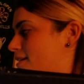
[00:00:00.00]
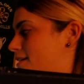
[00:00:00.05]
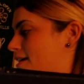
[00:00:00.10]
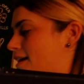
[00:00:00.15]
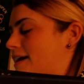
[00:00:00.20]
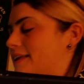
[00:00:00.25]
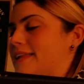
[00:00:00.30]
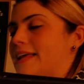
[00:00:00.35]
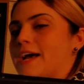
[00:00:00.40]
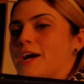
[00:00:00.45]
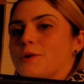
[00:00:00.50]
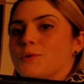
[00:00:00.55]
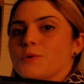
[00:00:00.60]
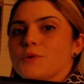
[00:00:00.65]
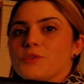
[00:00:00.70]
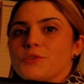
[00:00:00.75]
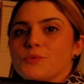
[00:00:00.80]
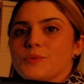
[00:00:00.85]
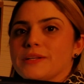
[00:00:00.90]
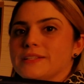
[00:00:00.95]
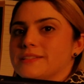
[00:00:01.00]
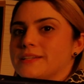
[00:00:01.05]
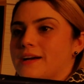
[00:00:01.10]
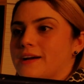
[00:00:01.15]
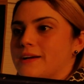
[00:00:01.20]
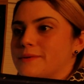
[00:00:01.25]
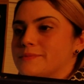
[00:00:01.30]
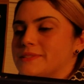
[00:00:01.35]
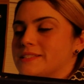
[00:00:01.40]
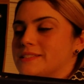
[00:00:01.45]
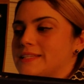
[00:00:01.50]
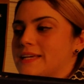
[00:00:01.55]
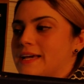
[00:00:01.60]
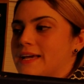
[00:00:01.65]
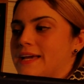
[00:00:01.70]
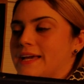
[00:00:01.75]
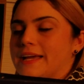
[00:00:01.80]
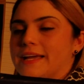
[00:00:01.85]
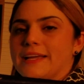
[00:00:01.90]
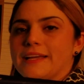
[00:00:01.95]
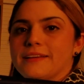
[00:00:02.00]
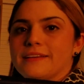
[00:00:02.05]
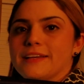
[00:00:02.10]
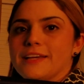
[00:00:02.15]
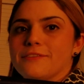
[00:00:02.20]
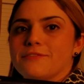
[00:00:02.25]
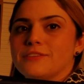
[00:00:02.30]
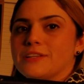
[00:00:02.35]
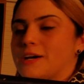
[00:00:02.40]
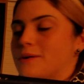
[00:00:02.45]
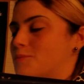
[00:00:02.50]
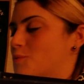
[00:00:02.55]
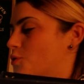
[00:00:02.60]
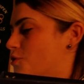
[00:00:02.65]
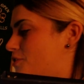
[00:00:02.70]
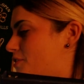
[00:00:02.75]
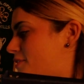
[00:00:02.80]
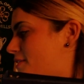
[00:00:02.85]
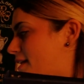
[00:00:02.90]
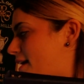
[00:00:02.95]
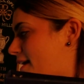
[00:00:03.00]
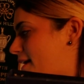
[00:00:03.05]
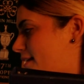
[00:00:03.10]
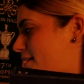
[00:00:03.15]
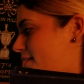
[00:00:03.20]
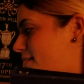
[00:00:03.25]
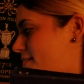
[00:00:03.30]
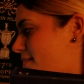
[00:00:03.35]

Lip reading: an hour 3 times a day, if not more than that.